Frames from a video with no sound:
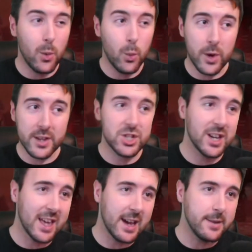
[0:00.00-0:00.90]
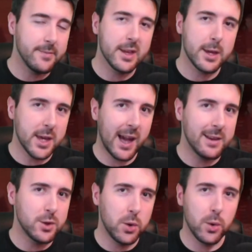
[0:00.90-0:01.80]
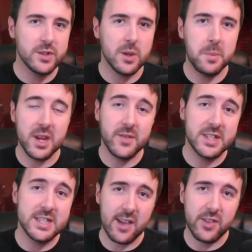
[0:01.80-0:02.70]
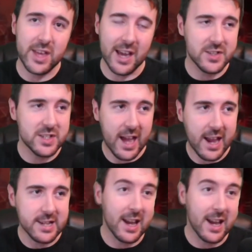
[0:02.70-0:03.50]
Which, again, can cause a bit of a death cascade,